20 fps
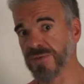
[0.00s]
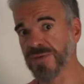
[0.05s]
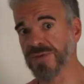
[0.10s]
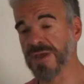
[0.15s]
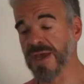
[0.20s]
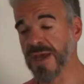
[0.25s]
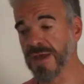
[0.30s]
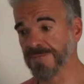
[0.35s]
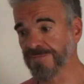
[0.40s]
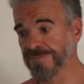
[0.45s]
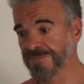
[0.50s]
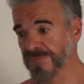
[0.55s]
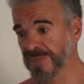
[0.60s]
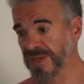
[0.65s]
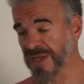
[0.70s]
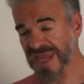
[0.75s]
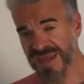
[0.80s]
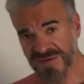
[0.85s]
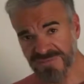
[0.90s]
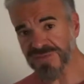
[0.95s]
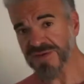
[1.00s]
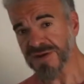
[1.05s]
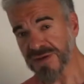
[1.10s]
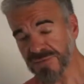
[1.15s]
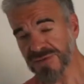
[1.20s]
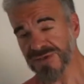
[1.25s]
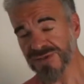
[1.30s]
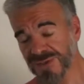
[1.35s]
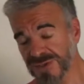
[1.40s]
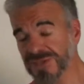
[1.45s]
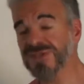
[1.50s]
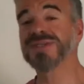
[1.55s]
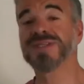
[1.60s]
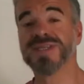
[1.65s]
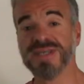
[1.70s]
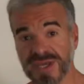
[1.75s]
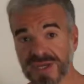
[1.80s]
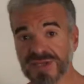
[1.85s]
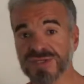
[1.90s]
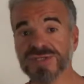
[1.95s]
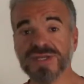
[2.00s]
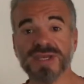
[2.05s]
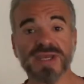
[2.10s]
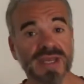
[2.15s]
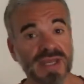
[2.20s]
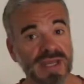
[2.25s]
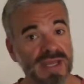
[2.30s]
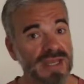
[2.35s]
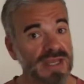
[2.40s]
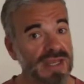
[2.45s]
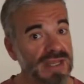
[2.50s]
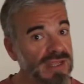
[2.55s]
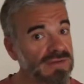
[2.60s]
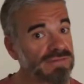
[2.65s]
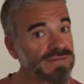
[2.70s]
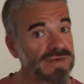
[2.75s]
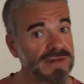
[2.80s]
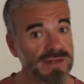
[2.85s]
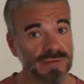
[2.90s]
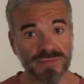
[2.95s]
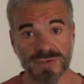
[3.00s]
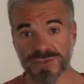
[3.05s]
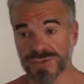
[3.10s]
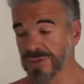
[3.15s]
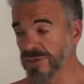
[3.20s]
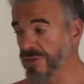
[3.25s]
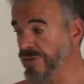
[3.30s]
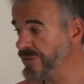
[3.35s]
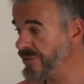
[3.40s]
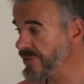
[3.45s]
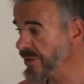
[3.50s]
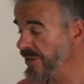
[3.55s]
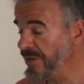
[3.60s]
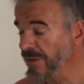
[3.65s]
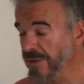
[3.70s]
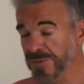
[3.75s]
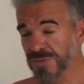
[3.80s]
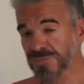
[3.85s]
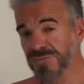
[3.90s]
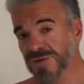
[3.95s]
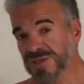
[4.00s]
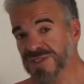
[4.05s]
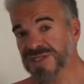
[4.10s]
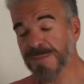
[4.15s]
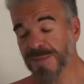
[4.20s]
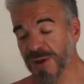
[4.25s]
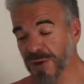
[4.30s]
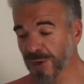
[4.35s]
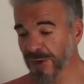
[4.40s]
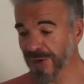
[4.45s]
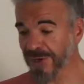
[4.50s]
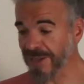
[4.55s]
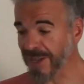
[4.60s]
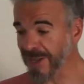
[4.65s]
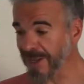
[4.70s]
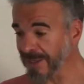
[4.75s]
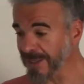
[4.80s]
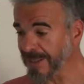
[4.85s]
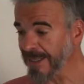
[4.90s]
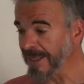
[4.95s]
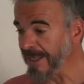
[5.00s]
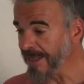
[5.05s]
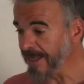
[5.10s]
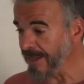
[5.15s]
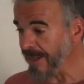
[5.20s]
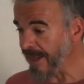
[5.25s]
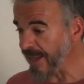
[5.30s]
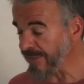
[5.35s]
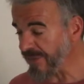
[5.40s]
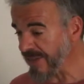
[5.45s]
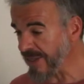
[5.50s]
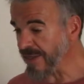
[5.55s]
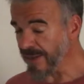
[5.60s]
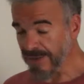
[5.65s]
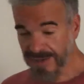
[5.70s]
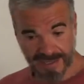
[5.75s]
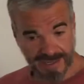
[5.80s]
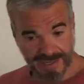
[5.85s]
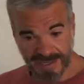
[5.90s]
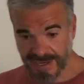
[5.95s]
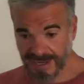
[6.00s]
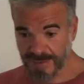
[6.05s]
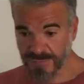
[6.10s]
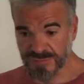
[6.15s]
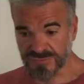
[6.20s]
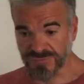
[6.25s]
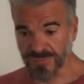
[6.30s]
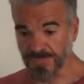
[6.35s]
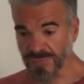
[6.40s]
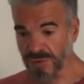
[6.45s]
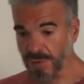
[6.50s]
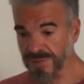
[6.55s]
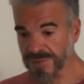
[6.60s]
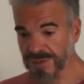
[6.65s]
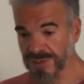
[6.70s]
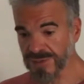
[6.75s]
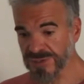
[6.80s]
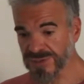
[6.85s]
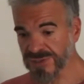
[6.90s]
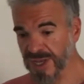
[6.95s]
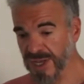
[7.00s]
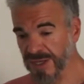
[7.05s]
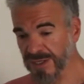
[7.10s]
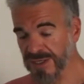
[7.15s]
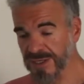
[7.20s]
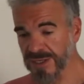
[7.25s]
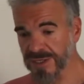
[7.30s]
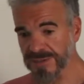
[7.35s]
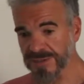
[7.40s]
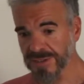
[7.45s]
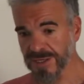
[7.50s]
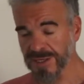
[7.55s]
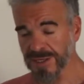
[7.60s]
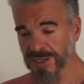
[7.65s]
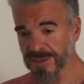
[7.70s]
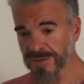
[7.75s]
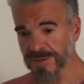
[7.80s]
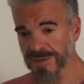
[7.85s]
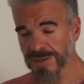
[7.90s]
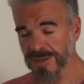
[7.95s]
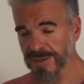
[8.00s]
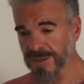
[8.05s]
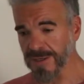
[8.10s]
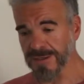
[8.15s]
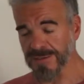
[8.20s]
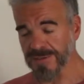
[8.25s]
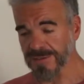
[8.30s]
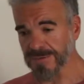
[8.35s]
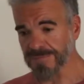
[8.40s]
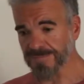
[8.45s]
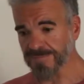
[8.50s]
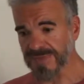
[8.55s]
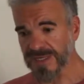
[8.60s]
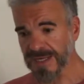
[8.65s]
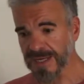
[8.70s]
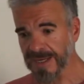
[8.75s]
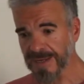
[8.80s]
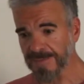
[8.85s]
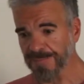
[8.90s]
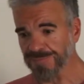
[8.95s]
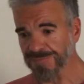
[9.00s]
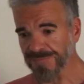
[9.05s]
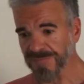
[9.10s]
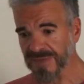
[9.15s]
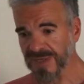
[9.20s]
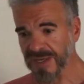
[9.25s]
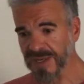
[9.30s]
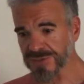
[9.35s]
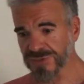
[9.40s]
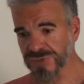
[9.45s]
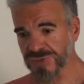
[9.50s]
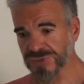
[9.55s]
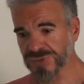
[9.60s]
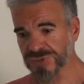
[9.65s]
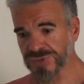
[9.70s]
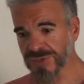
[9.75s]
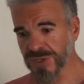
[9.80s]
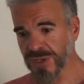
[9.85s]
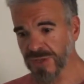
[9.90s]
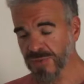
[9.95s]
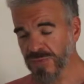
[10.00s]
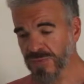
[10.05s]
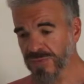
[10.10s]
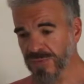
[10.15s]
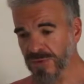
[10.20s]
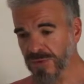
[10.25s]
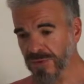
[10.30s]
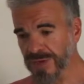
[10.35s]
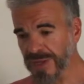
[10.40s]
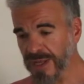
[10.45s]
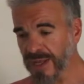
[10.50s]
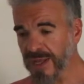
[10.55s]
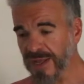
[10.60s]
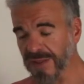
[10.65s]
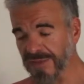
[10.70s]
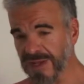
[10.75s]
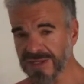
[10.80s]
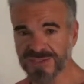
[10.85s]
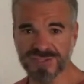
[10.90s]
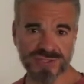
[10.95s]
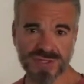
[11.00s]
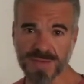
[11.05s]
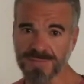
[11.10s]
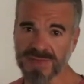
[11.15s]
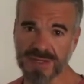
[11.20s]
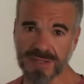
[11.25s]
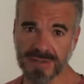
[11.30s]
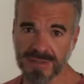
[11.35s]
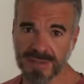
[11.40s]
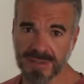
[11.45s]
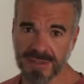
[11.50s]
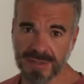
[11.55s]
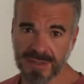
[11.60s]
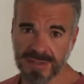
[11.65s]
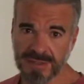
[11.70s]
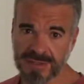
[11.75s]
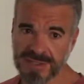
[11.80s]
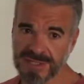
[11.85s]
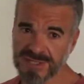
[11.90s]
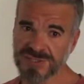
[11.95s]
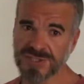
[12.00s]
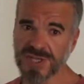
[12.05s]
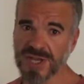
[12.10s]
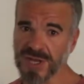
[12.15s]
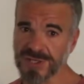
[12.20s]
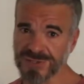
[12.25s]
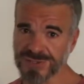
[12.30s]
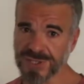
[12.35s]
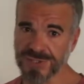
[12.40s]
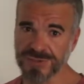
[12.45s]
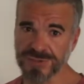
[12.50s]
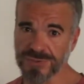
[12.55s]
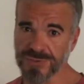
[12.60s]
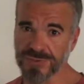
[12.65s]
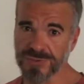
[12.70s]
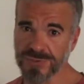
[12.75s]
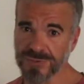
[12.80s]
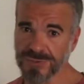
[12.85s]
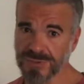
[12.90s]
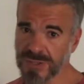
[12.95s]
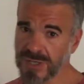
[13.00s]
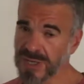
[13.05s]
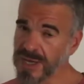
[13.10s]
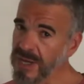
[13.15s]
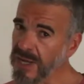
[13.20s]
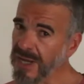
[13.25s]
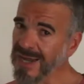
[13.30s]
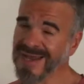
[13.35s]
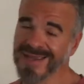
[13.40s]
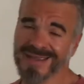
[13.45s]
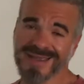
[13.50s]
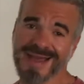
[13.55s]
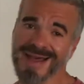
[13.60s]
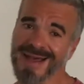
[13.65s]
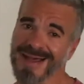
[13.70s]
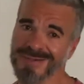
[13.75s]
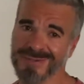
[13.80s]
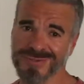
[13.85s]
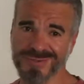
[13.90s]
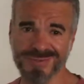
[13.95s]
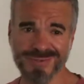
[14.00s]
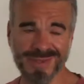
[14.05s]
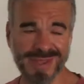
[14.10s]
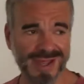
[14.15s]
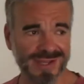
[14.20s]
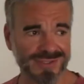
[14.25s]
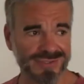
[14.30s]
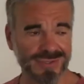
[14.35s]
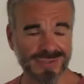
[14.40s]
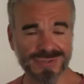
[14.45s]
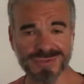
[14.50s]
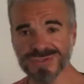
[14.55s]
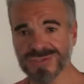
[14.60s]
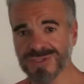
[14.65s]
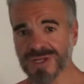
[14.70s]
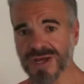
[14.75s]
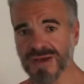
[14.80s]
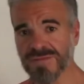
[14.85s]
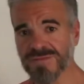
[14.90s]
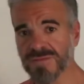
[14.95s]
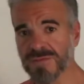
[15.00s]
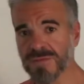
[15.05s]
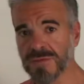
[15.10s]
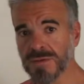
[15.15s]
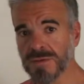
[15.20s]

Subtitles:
with that. Infinite returns? Yes, infinite returns. The first time I heard that, I think it, again, was from Robert Kiyosaki, and I just thought, that's something these guys can do. I can't do that sort of stuff.